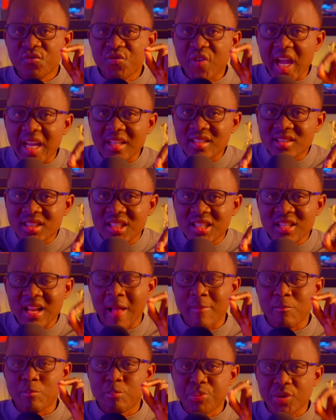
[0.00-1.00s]
fasting
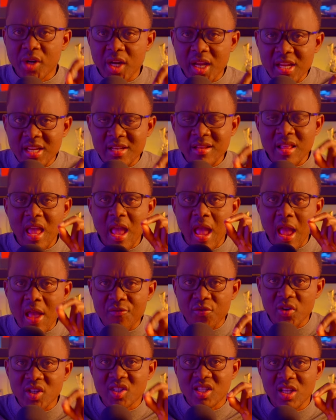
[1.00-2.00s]
and praying
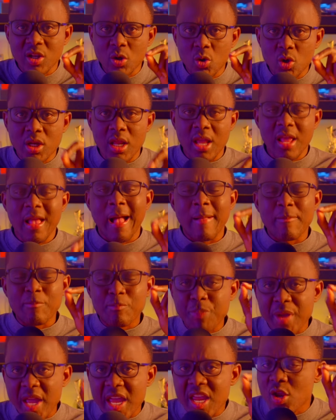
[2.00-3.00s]
every single day
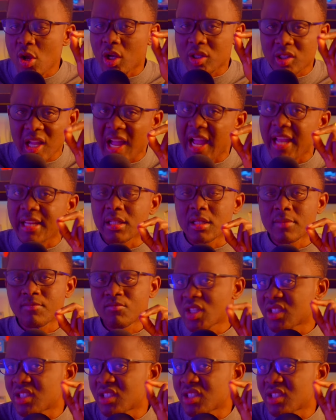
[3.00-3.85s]
and paying your tithe.